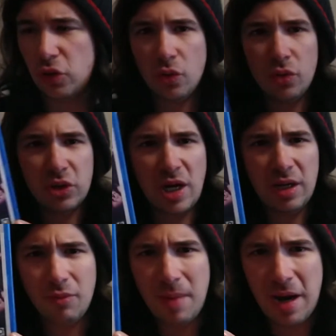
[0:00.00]
George
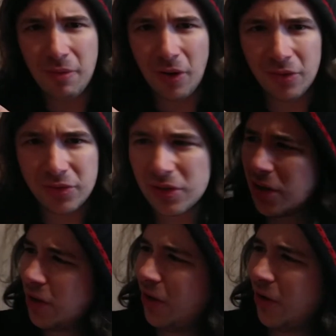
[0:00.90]
A. Romero's
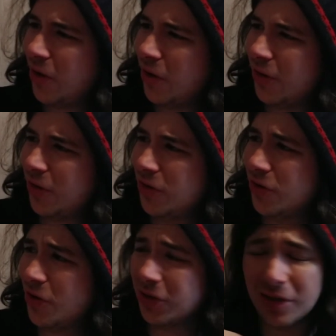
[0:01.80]

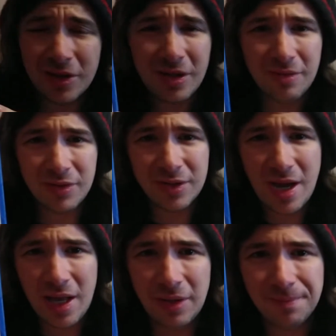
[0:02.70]
Night of the Living
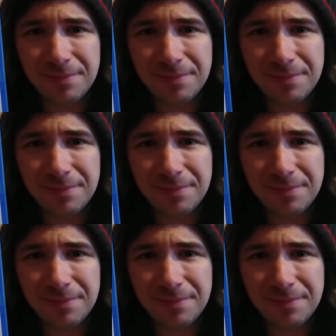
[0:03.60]
Dead.